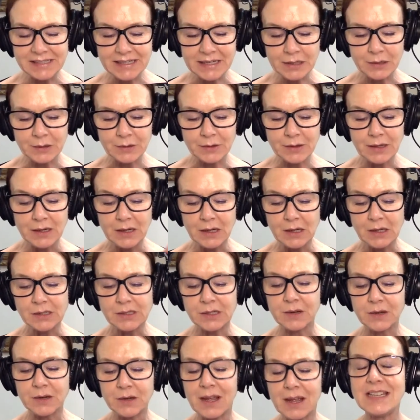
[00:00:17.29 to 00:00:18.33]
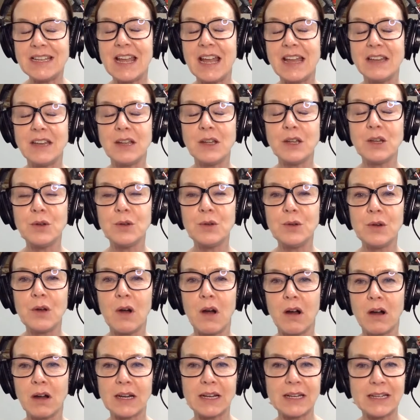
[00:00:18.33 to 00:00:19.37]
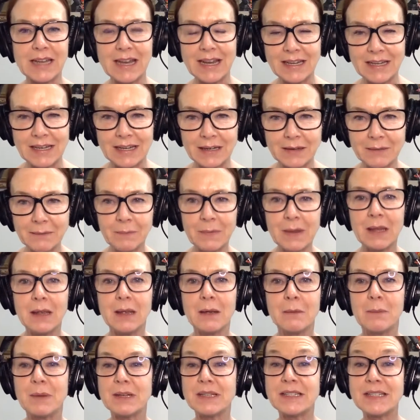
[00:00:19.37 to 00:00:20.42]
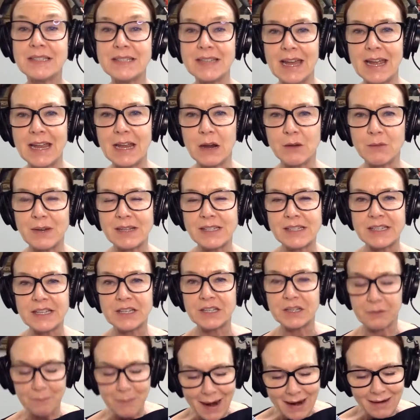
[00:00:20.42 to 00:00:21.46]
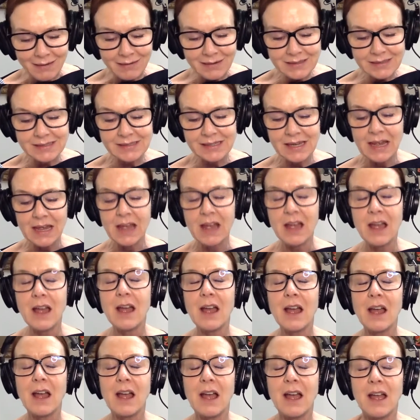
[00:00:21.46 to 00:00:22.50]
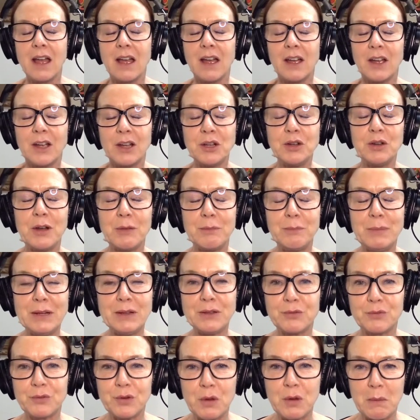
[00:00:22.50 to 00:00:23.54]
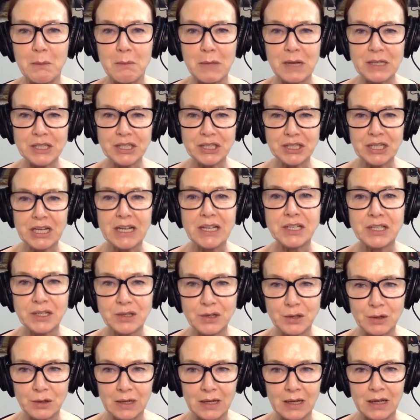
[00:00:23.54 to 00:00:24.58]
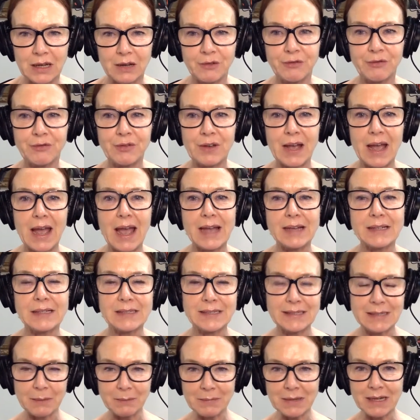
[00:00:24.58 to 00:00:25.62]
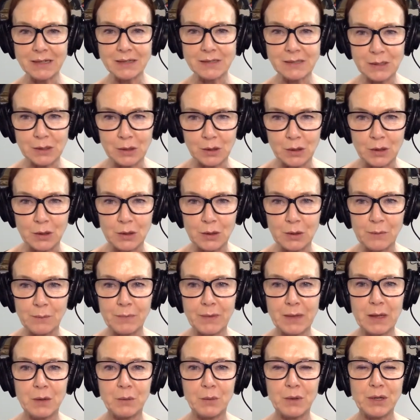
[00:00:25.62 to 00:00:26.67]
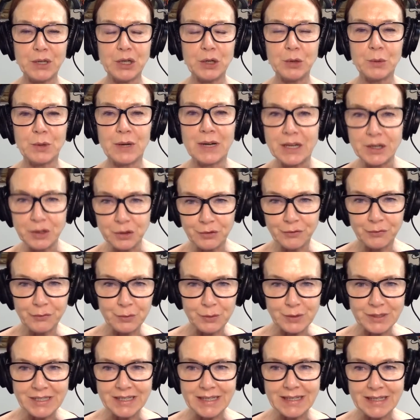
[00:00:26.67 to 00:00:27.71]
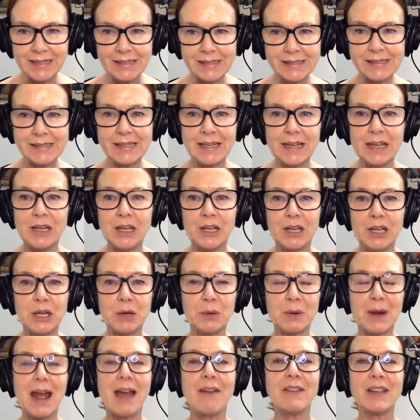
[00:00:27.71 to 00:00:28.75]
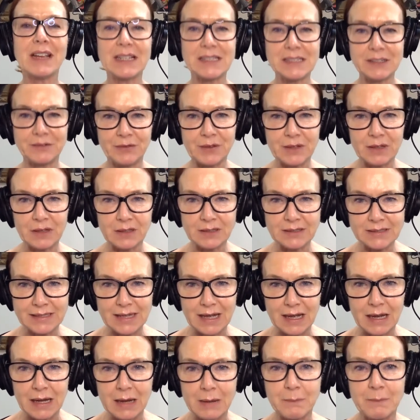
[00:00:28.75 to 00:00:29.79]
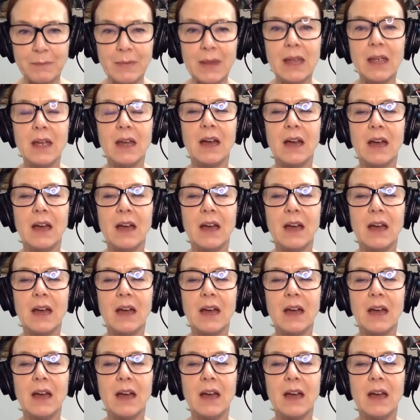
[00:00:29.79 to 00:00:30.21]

see you. So, Eddeenne, you are Canadian, but today a resident of Paris. You have been through much change in your life, and some years ago, when you were in your 40s, you were having a difficult time.